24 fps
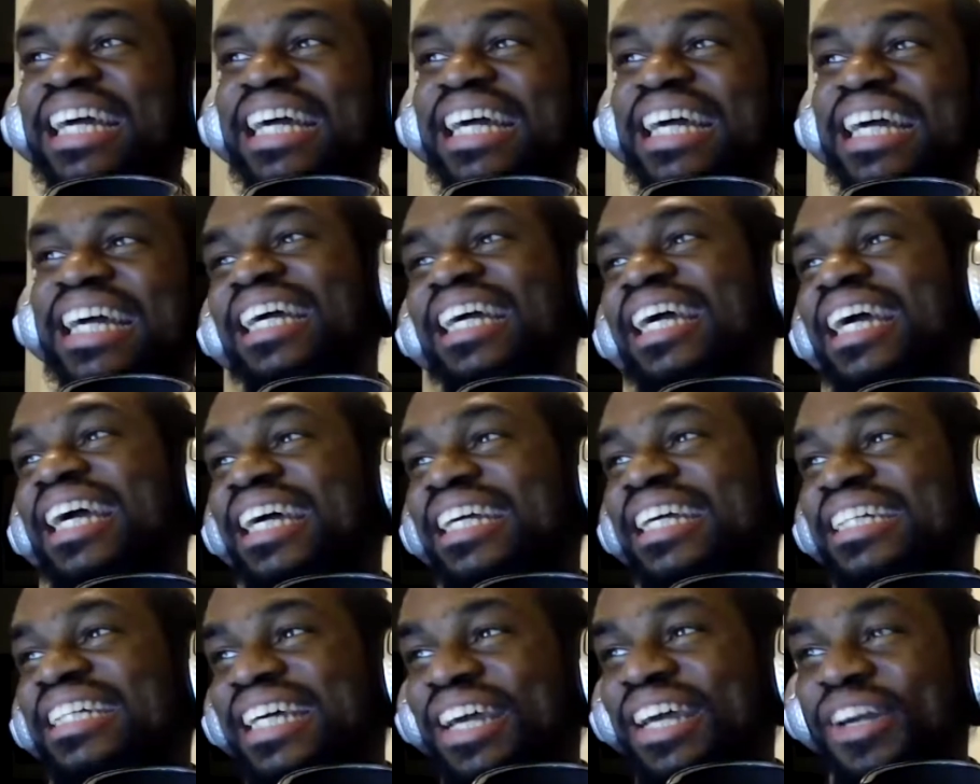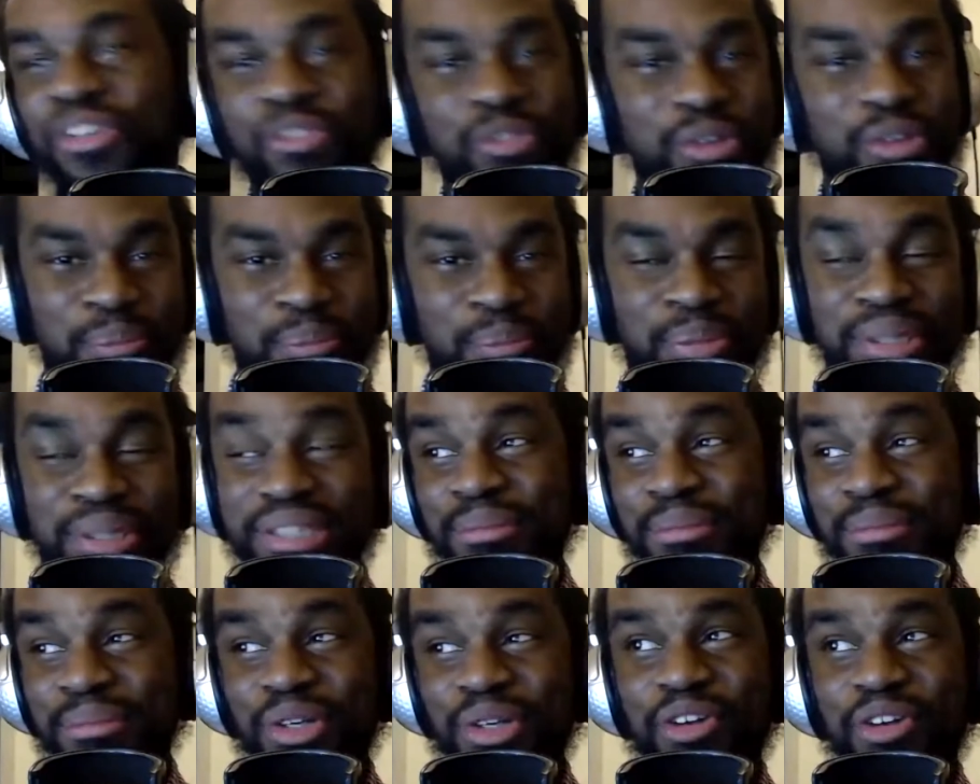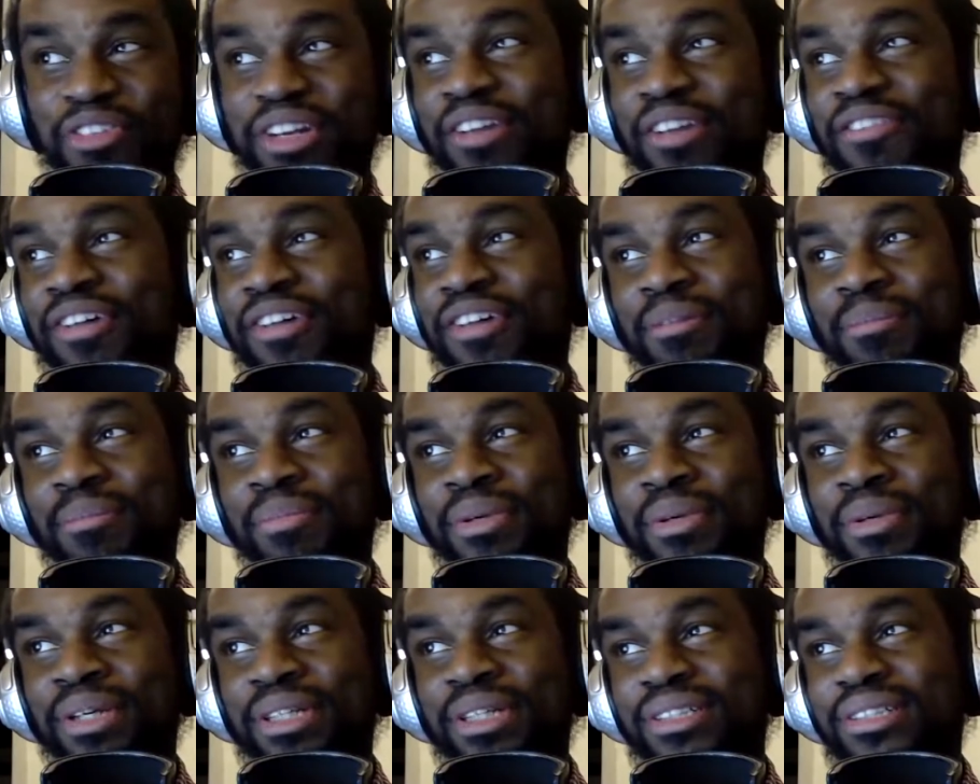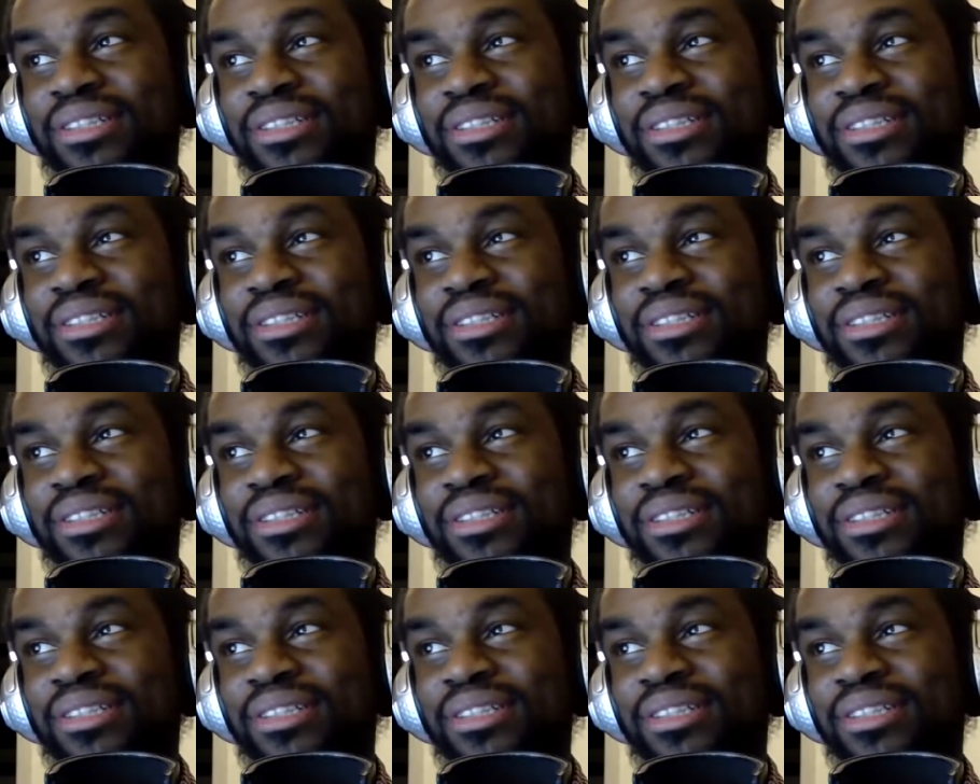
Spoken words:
Yeah, his hair is really pissing me off in that fucking picture.